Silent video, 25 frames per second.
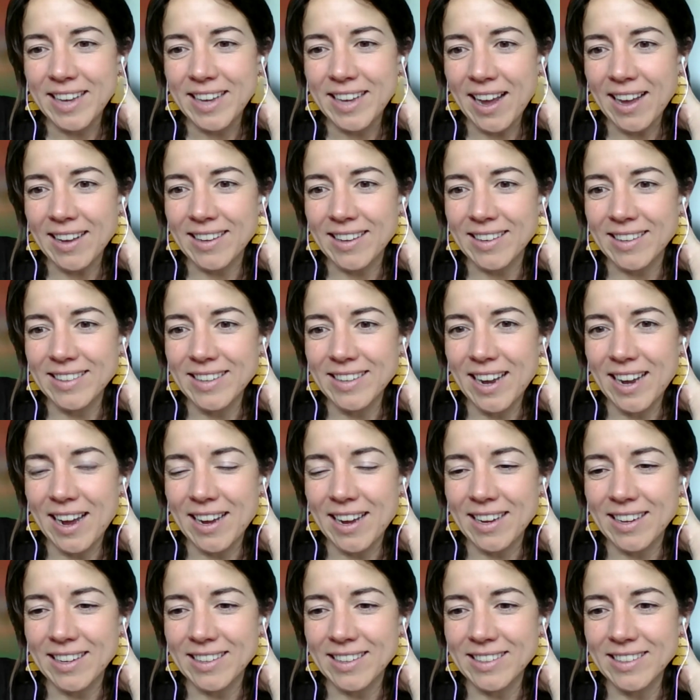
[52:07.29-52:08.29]
yeah.
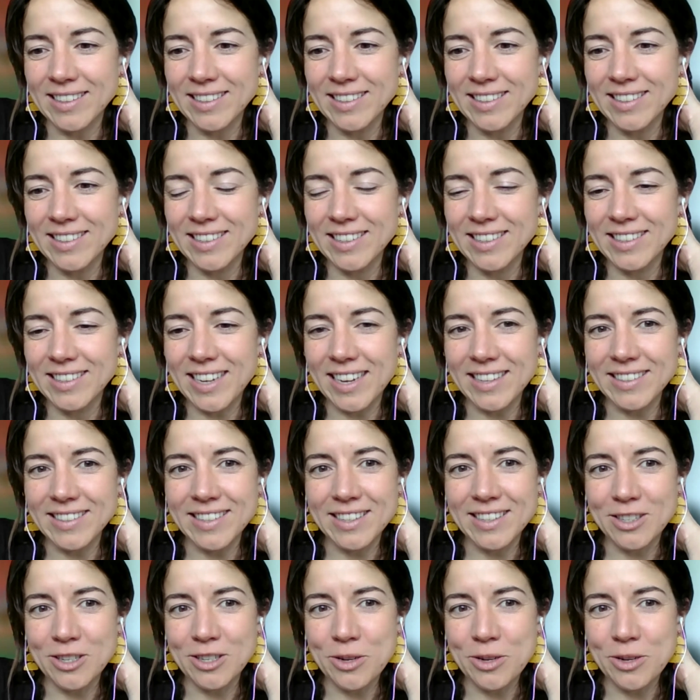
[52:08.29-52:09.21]
Uh, Tessa,